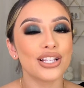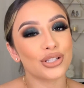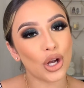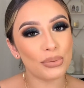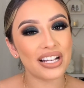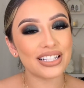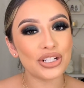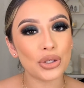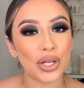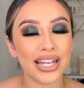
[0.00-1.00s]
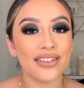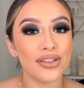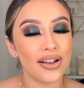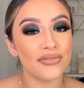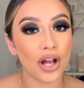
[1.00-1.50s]
So I hope you guys enjoyed it. If
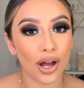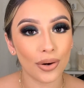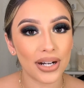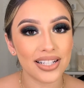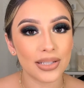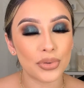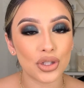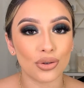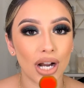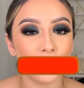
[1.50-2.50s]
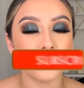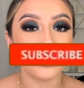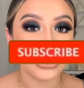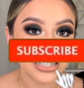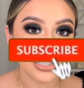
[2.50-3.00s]
you have not already subscribed,
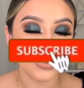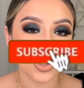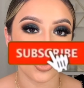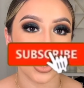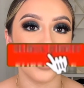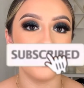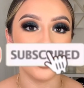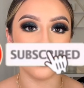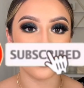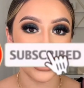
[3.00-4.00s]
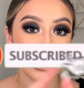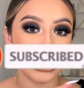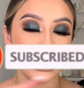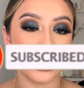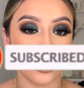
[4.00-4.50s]
please subscribe, you know, right
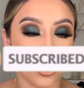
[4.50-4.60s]
here.